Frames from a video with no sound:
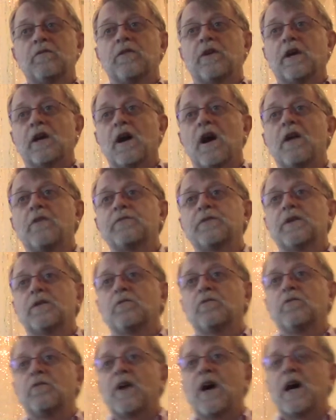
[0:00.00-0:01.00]
Very often
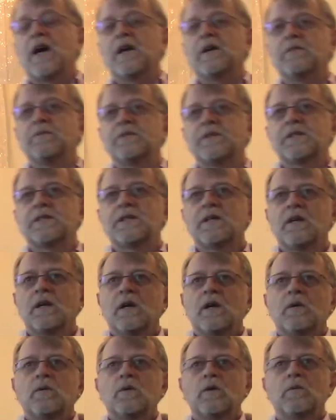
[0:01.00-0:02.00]
fives
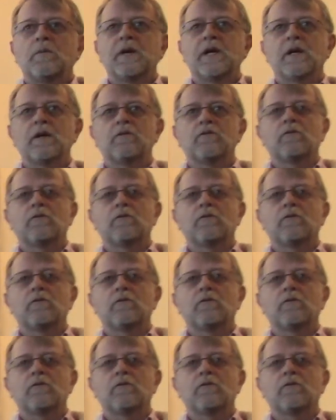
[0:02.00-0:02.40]
will be in